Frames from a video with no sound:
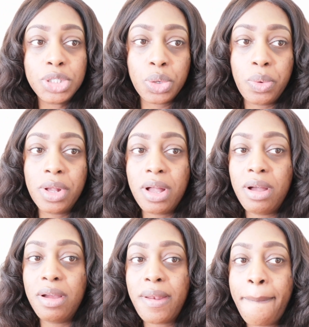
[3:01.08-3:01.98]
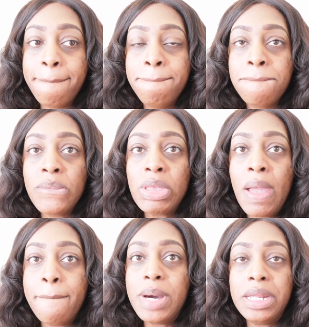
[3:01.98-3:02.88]
going on.
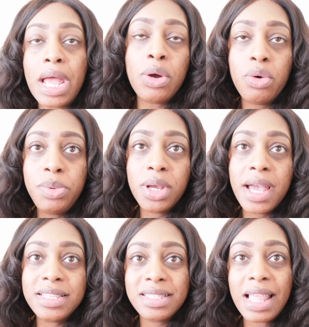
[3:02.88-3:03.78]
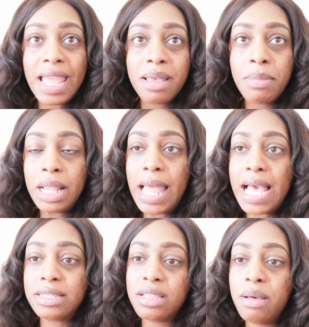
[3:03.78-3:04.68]
But I hope you guys like my last